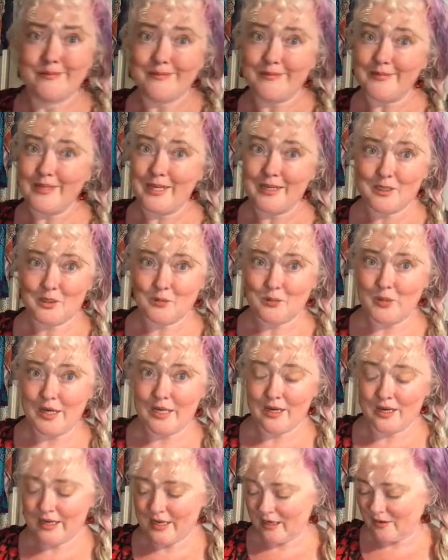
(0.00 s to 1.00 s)
not a spot
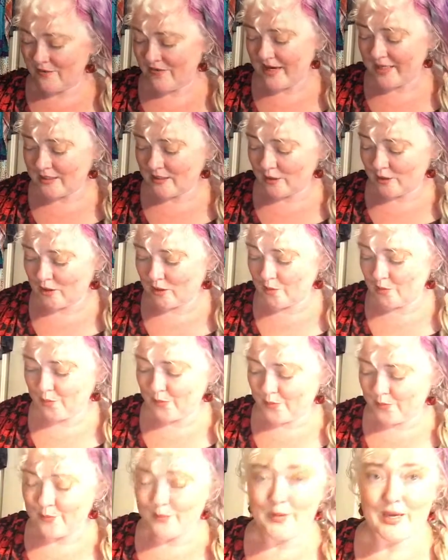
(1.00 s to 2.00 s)
on it. In fact, it looked
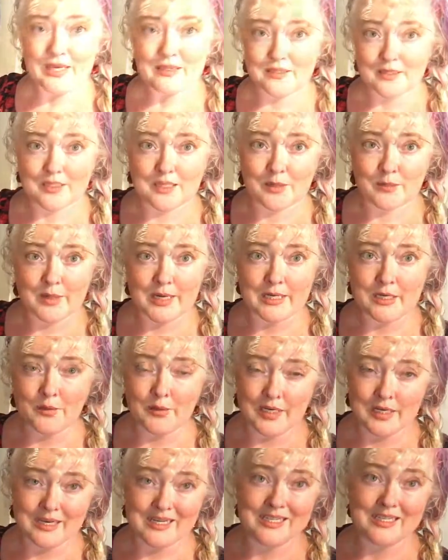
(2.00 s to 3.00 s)
basically brand new when
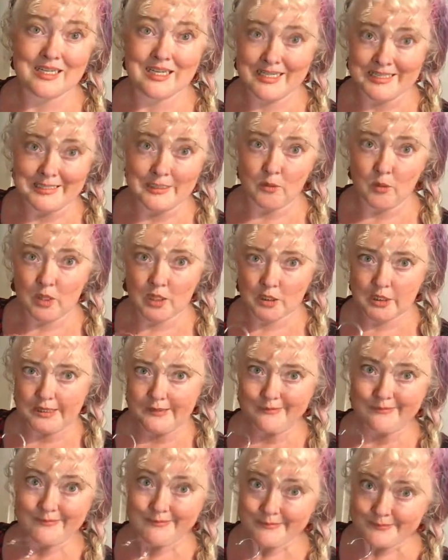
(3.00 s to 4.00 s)
I got it. I did wash it
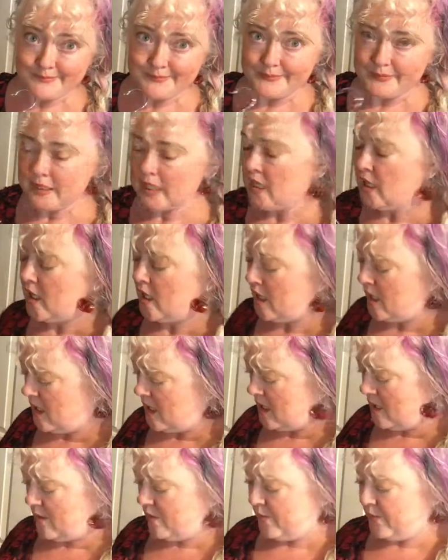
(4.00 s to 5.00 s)

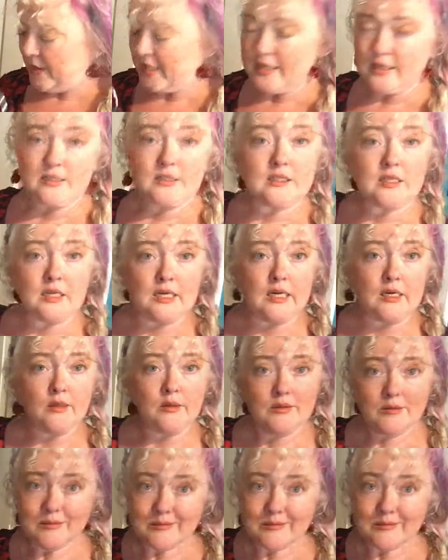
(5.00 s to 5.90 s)
because, you know,